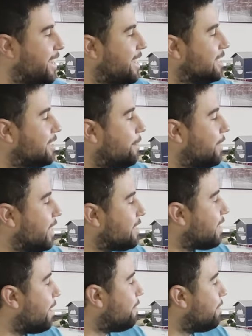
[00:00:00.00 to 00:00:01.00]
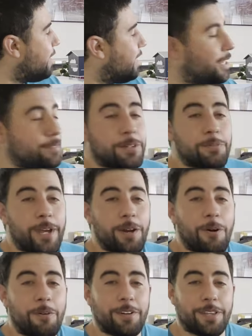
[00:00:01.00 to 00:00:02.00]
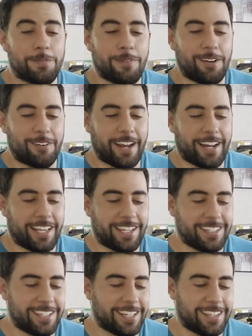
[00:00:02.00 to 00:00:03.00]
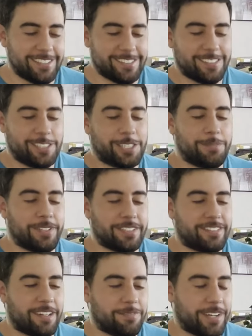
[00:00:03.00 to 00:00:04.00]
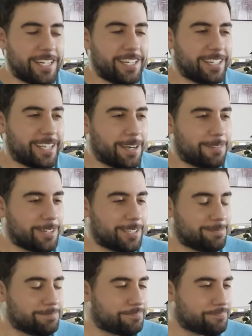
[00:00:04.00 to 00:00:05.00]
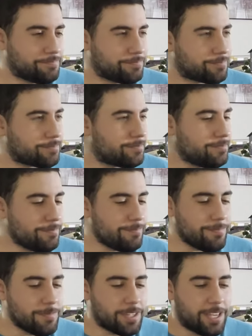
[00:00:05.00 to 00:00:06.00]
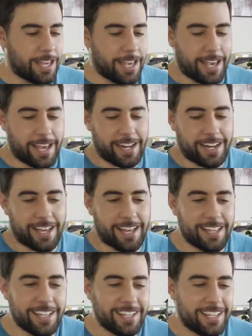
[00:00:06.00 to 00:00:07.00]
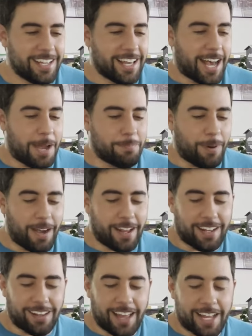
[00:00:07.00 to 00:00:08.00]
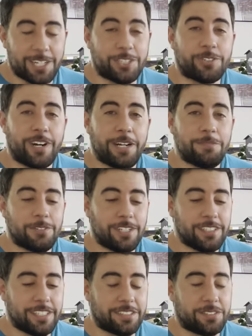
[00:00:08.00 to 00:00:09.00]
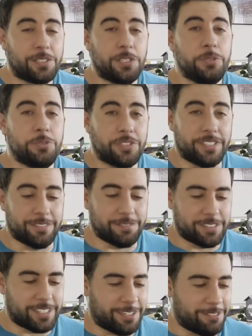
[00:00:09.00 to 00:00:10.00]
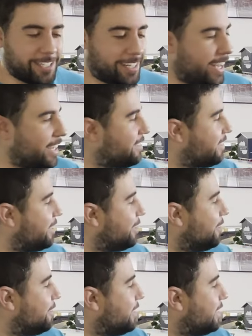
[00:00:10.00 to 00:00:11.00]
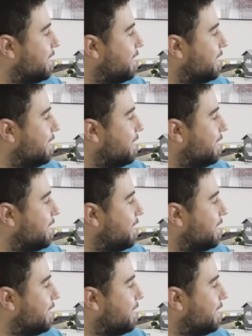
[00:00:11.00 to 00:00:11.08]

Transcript: Some things I've even went over them already. Uh, this is just going to be the stuff I didn't cover, and. Uh, I bought a lot of Train World exclusives, I realized, too.